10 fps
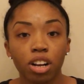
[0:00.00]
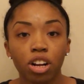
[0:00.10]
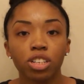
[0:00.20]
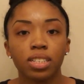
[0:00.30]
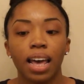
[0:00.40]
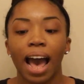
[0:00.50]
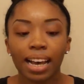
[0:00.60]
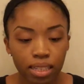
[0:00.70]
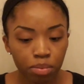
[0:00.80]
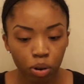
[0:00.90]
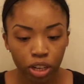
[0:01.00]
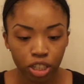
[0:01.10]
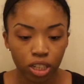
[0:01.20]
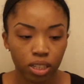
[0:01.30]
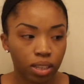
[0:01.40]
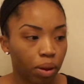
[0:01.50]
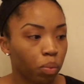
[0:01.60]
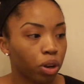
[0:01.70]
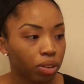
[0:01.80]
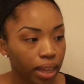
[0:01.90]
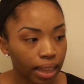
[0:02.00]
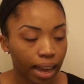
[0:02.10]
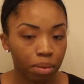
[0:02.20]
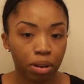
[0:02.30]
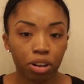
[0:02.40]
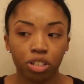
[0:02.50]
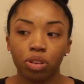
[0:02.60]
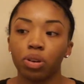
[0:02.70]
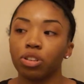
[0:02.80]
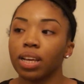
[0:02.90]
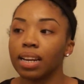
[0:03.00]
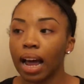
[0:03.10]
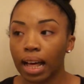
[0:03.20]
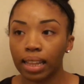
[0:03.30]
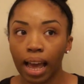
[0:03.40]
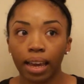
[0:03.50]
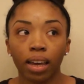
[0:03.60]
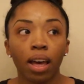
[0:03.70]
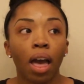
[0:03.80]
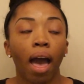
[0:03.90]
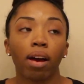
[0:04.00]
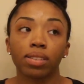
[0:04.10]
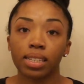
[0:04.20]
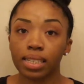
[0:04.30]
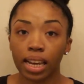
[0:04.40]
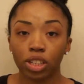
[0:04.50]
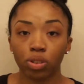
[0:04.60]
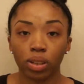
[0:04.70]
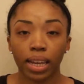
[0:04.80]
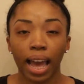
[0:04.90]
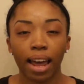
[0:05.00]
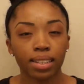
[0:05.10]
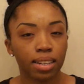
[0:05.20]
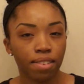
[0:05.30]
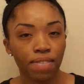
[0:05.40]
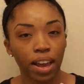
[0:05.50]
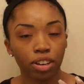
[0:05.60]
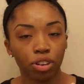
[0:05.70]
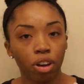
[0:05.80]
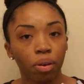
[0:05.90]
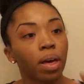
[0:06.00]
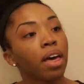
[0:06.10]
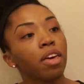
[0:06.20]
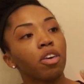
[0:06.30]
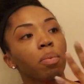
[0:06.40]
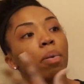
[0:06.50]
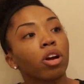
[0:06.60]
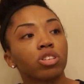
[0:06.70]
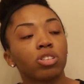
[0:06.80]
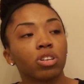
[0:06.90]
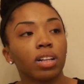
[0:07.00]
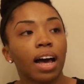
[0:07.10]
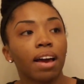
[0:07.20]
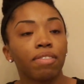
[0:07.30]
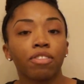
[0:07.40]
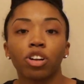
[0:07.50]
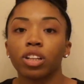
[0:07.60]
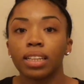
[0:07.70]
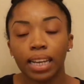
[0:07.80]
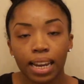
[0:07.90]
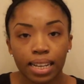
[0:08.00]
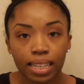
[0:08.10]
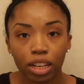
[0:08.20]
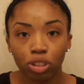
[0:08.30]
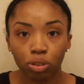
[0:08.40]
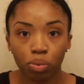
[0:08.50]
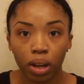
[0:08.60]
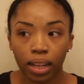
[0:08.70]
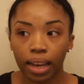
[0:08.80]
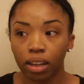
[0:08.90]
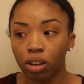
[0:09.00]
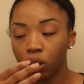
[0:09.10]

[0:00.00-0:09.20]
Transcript: a nurse, ask some questions like, what do they like about nursing? What do they not like? How's the scheduling? How does it affect, their personal life? For the ladies that do want to like